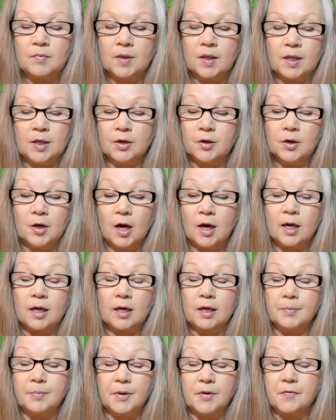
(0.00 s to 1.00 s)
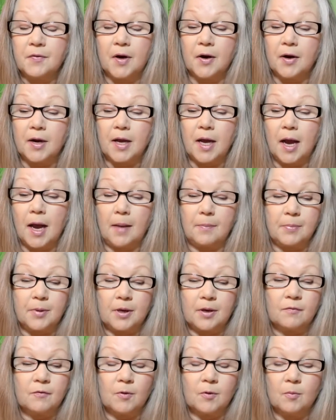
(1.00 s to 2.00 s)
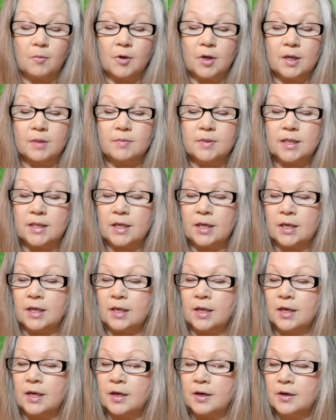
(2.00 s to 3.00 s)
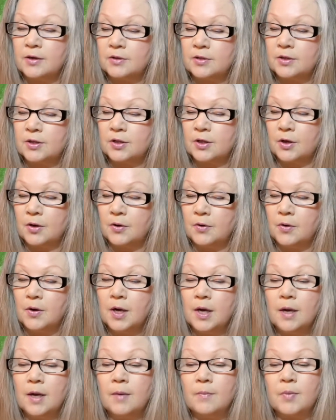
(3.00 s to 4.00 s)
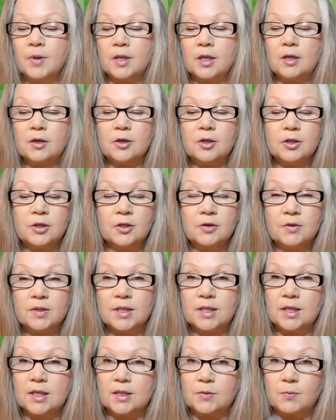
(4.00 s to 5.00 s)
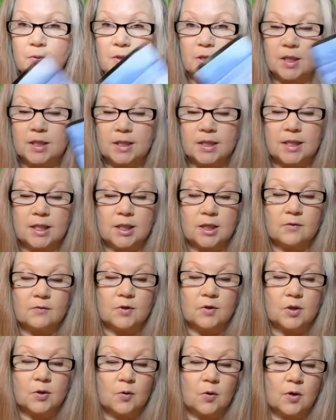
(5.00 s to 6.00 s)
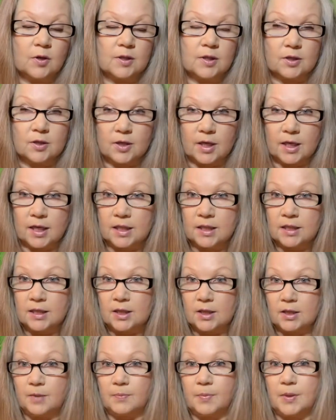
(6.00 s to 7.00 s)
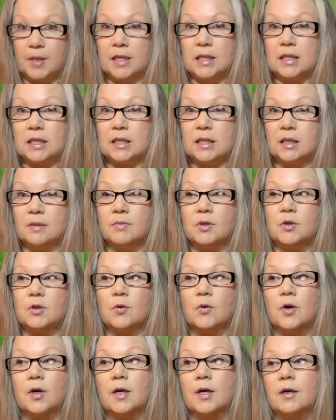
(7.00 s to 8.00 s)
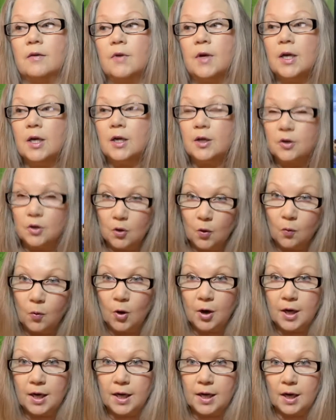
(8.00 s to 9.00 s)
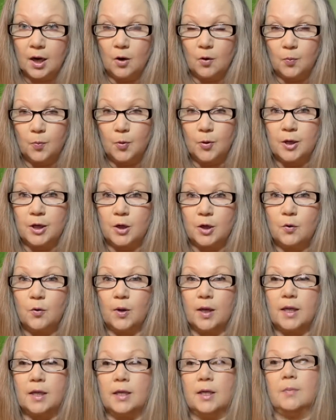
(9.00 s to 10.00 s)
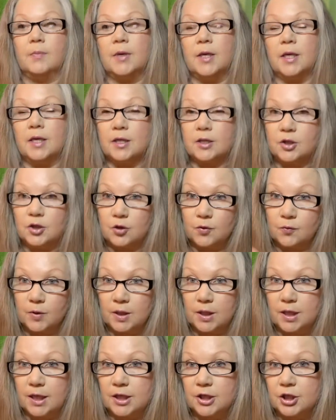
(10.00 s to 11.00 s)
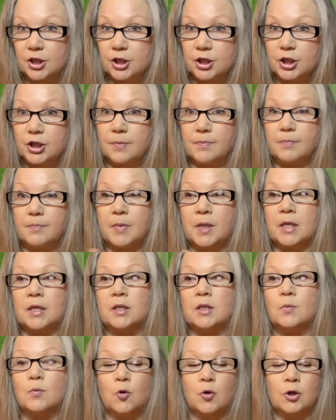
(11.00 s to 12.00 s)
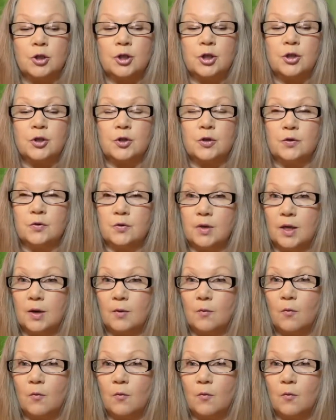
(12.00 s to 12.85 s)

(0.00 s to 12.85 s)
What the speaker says: You're not going to be very happy from what I'm seeing here. So, but the good news is with the Six of Swords, there is going to be some sort of, you'll work it out pretty quickly because your relationship means more to you than